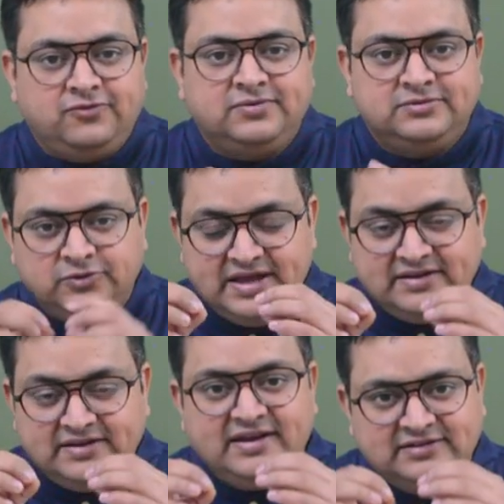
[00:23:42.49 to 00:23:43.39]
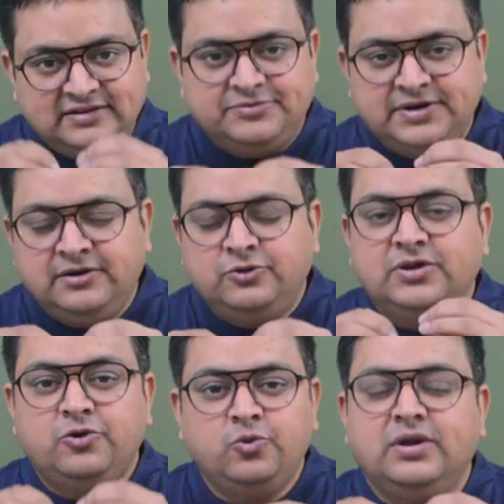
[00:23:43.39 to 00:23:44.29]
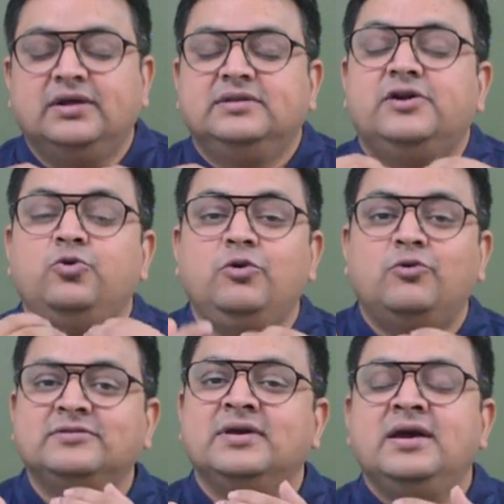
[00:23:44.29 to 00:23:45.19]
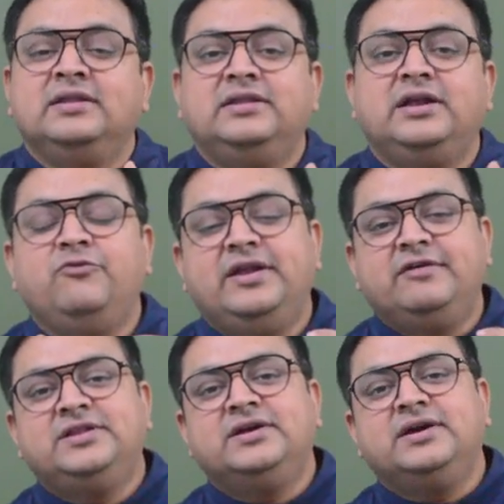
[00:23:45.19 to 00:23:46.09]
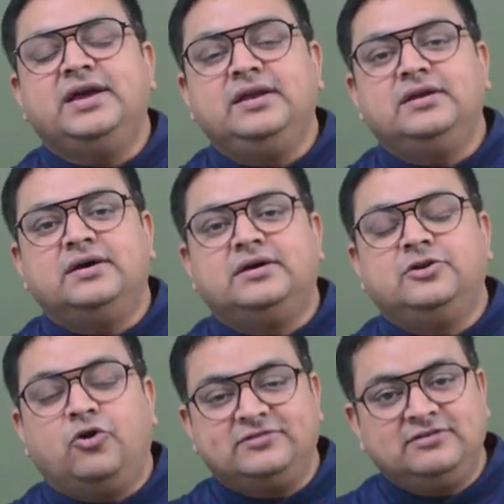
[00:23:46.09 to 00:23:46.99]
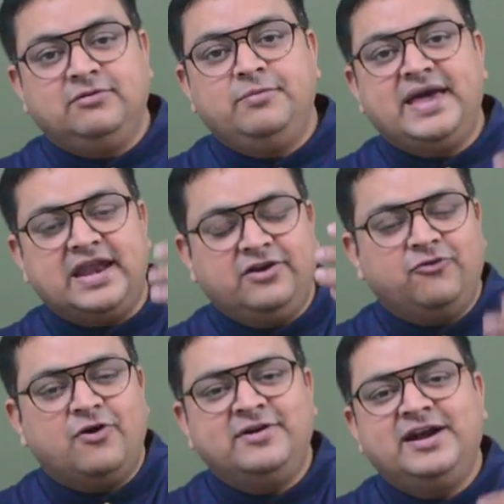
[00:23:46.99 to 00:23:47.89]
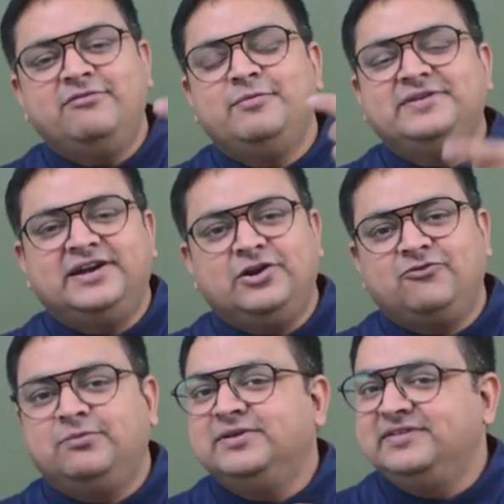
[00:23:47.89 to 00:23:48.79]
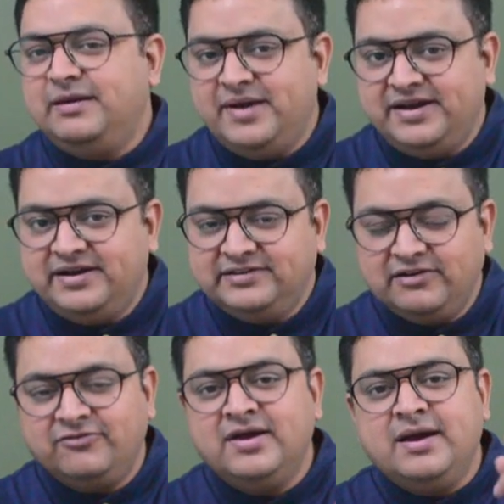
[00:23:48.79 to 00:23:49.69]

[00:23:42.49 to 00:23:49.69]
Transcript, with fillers: So there is an exception to the rule. The rule was that whenever the losses will be carried forward, it will be set off from the same head itself.